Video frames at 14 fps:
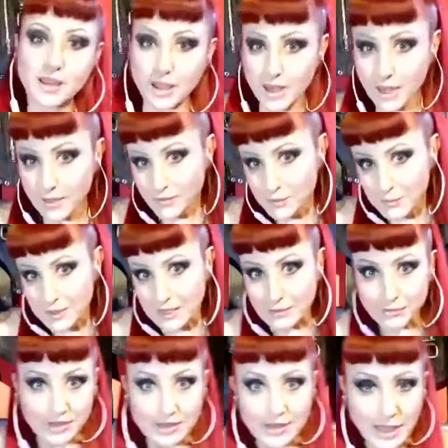I love to be in
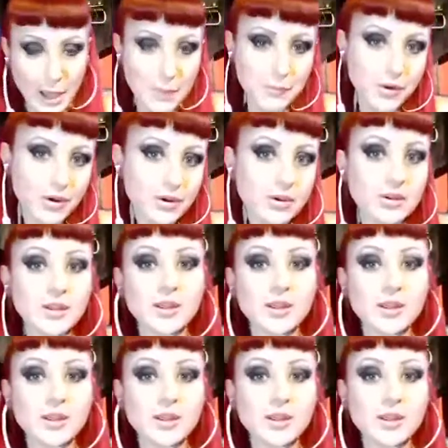front of the camera,